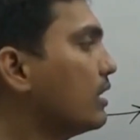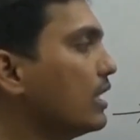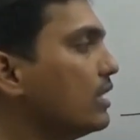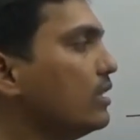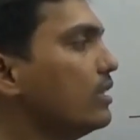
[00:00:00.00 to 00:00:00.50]

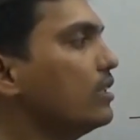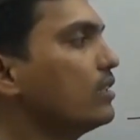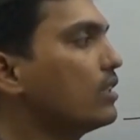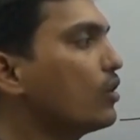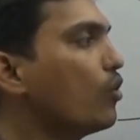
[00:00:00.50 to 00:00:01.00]
then
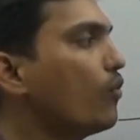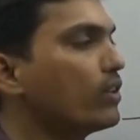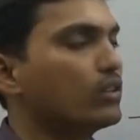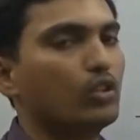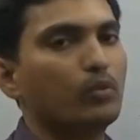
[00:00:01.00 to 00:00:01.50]
they go
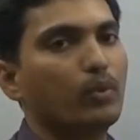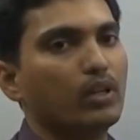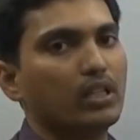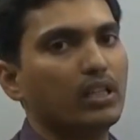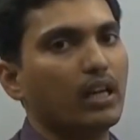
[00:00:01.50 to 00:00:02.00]
for third
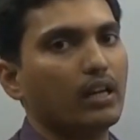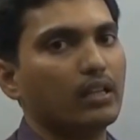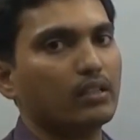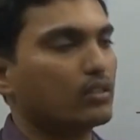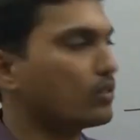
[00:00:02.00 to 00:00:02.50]
party
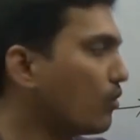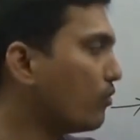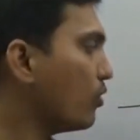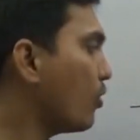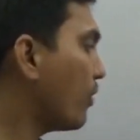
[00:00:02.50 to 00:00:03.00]
guarantees.
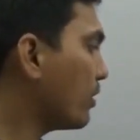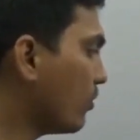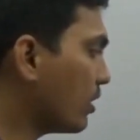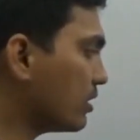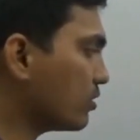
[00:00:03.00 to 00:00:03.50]
Now we go for
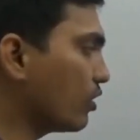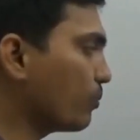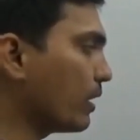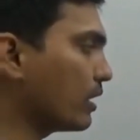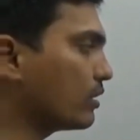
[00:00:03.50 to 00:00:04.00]
what is
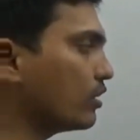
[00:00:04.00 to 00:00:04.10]
third party.